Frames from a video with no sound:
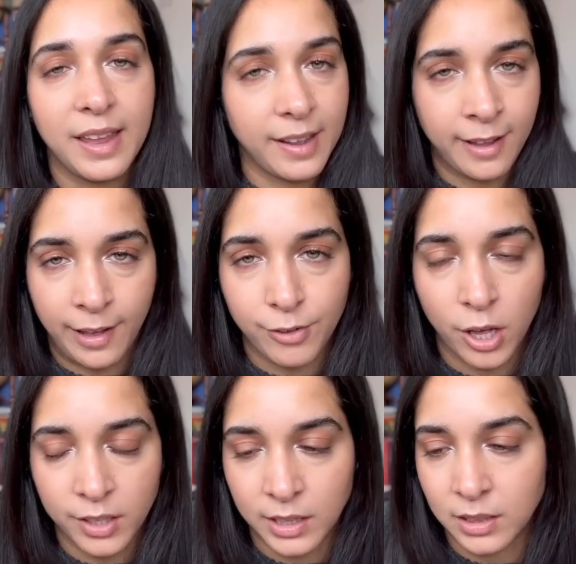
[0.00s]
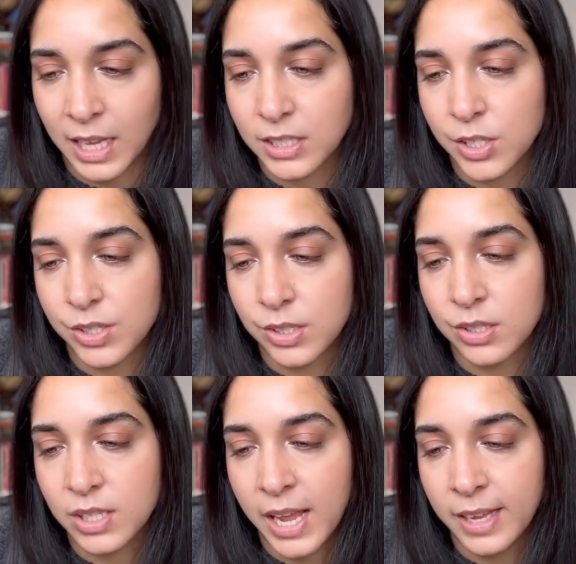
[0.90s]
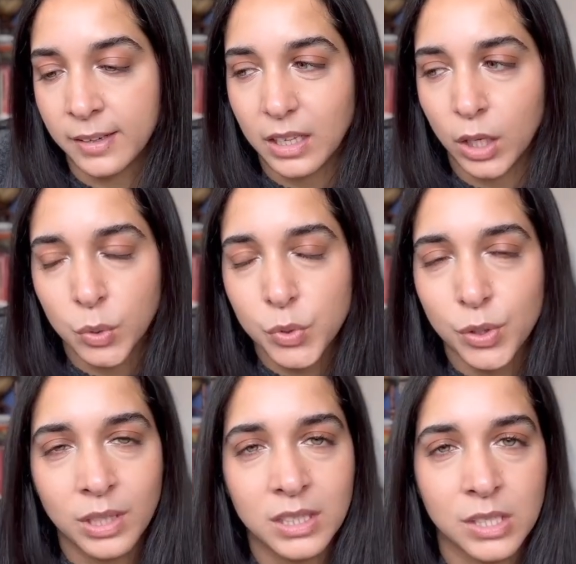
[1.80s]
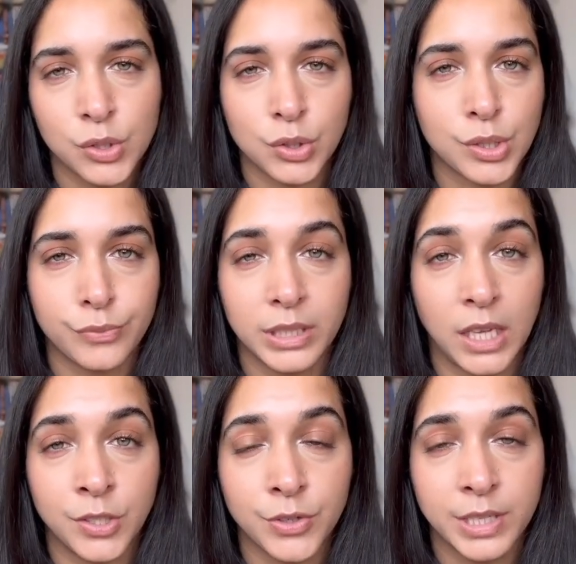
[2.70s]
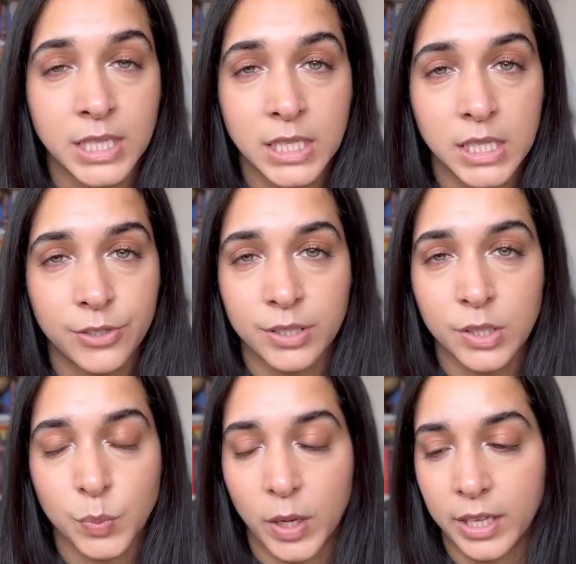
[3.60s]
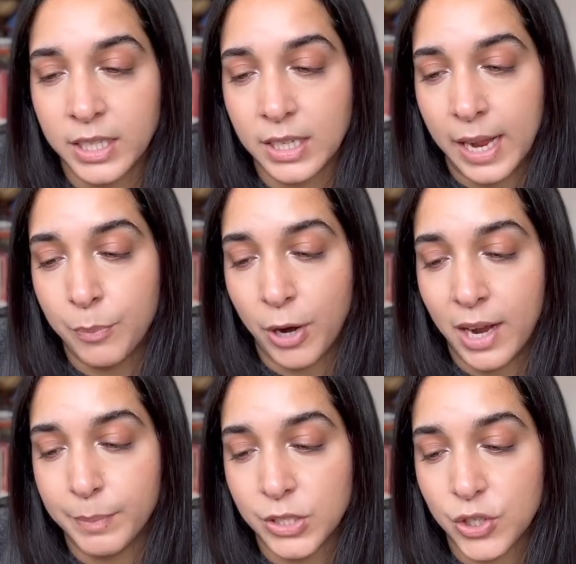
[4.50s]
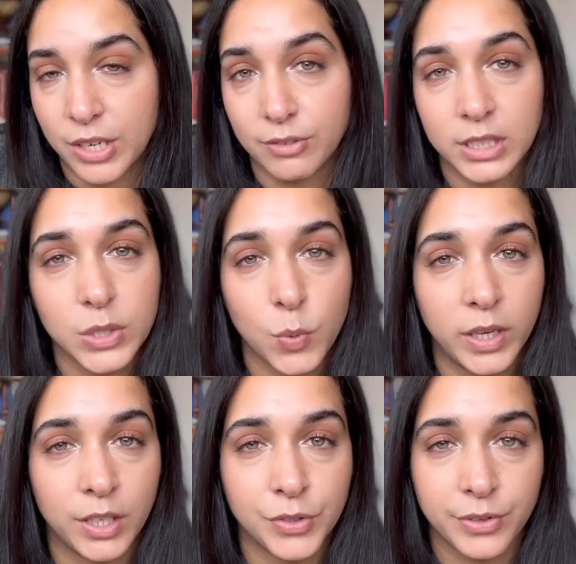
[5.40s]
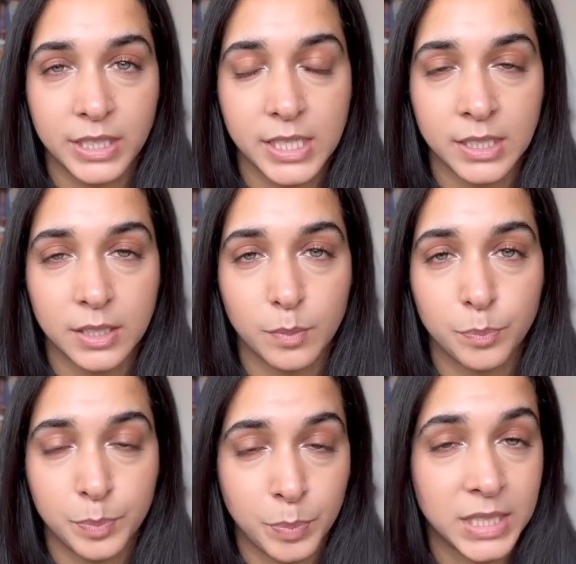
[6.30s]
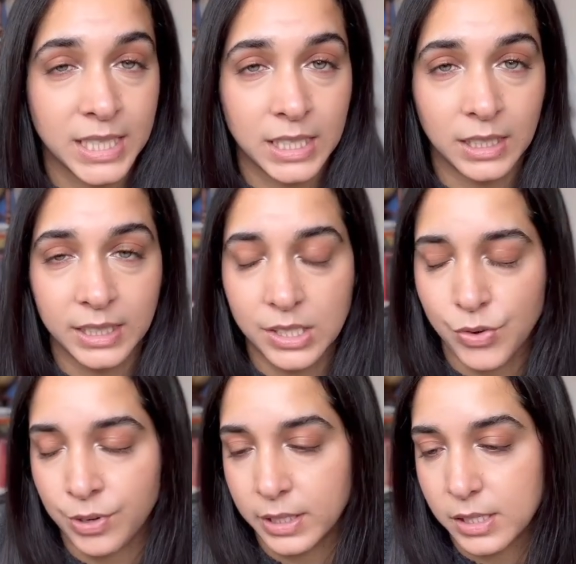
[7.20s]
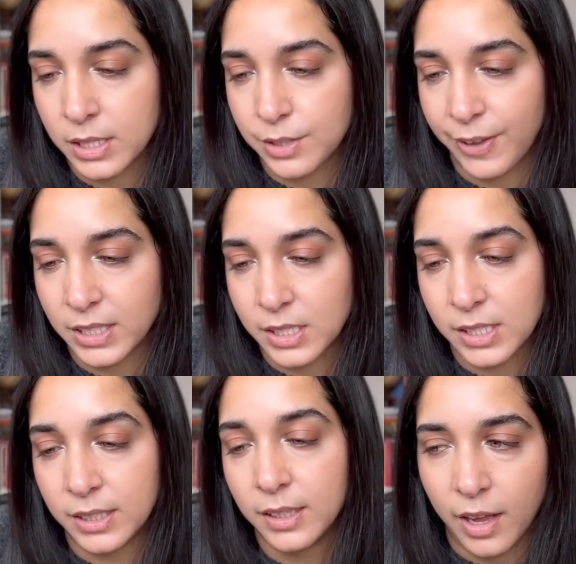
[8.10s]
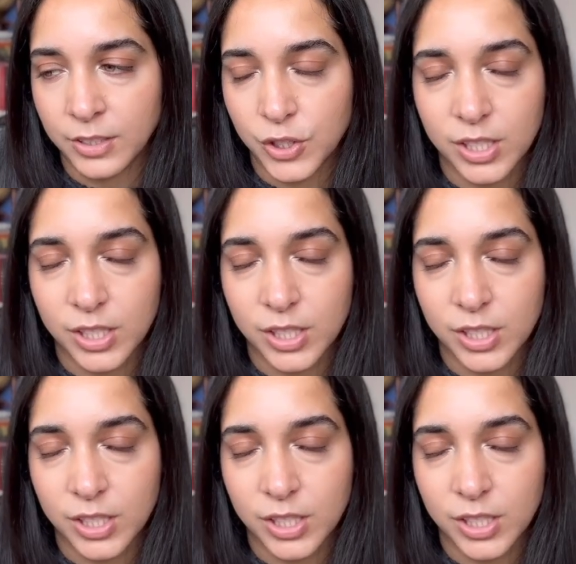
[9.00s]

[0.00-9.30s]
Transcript: I have heard that that does sustain. I also think this is just a really underrated series as well. I think Abraham in general is quite underrated, particularly as it relates to his fantasy. I